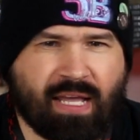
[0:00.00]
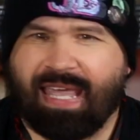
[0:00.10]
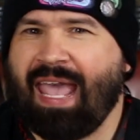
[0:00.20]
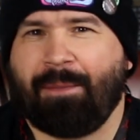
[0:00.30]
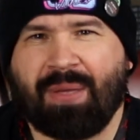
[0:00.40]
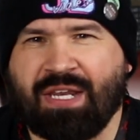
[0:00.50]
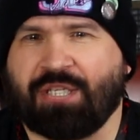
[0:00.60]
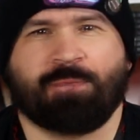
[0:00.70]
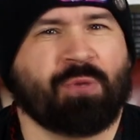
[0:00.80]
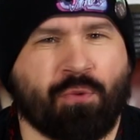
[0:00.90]
It can't be
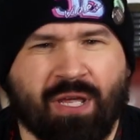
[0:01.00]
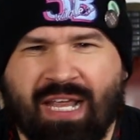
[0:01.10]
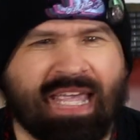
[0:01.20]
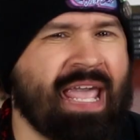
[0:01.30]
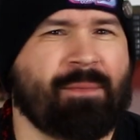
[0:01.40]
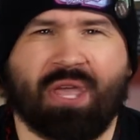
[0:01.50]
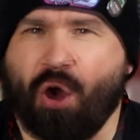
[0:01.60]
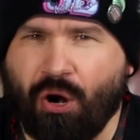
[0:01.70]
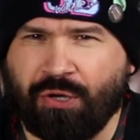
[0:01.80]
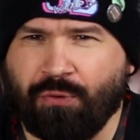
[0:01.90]
disputed, it can't be
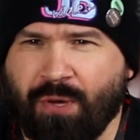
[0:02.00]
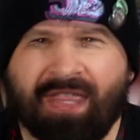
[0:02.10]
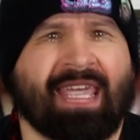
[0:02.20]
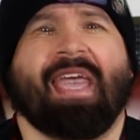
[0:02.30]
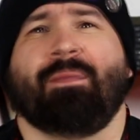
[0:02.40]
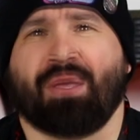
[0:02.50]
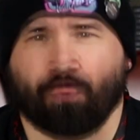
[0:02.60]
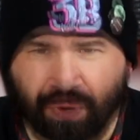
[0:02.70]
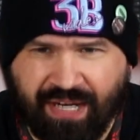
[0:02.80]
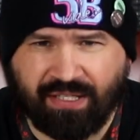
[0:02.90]
argued with, it can't be
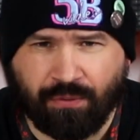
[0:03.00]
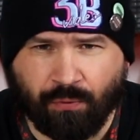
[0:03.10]
reasoned